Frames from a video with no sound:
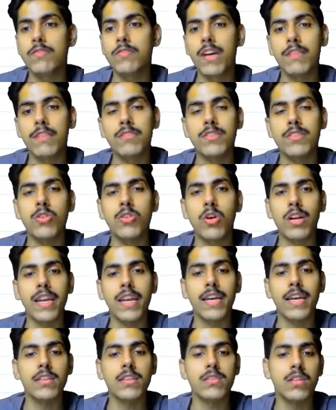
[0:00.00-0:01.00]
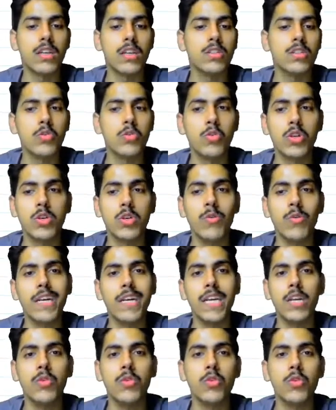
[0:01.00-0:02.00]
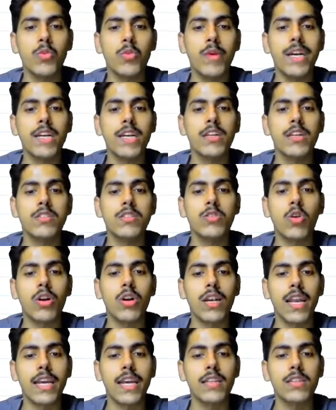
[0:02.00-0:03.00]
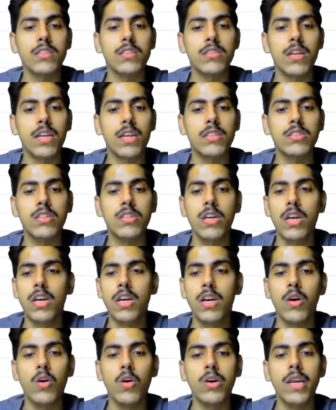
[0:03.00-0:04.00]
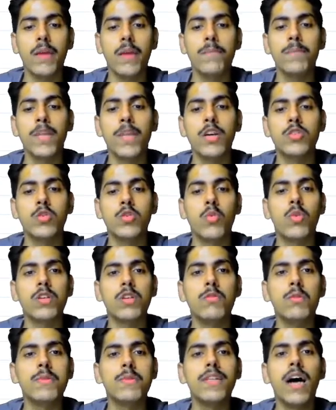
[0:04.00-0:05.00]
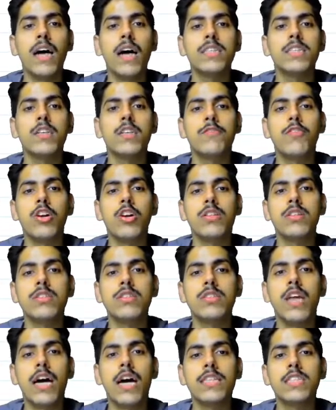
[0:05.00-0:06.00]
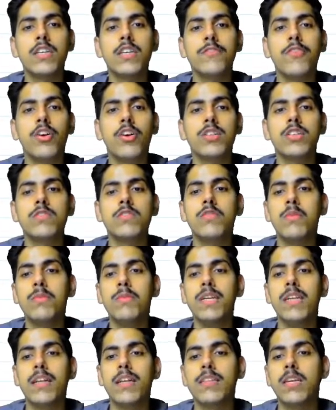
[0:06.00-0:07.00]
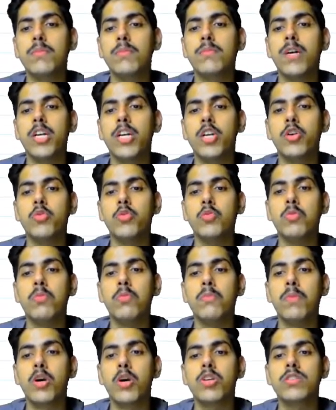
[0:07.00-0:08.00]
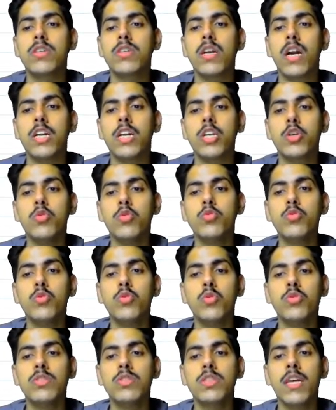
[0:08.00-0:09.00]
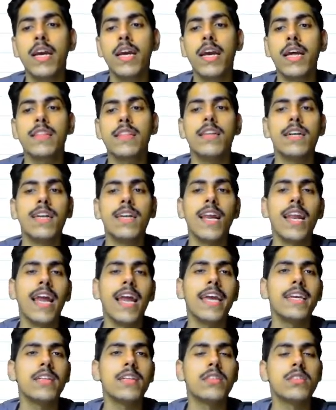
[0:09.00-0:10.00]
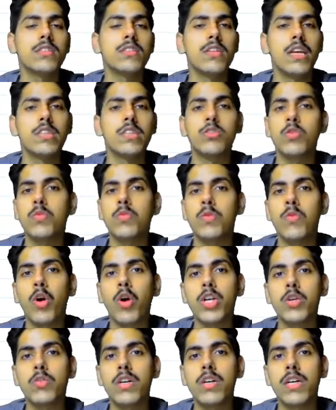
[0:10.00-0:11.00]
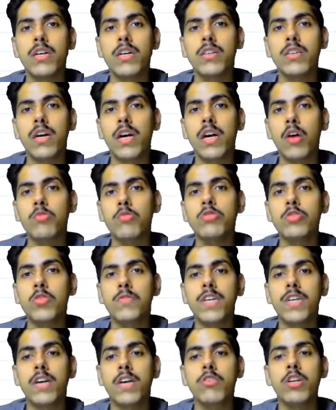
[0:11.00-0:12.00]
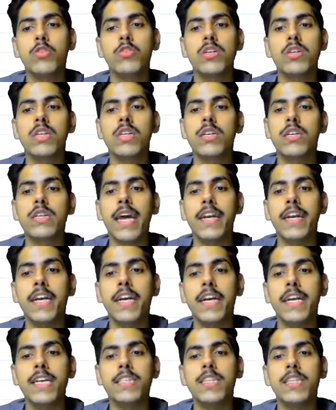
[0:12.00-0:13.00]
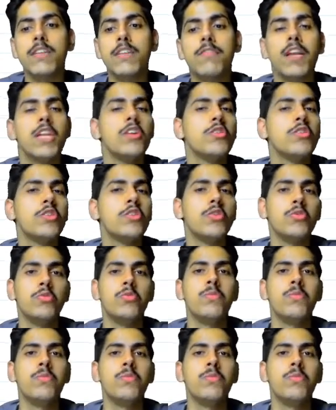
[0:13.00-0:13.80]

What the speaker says: does not lie in this range. Node 20 does not lie in this range. Okay, so what will be the answer for this? The answer for this will be nothing but 2, because there are 2 nodes that are lying in this range. So we want to return the count, so we are going to return an integer value 2.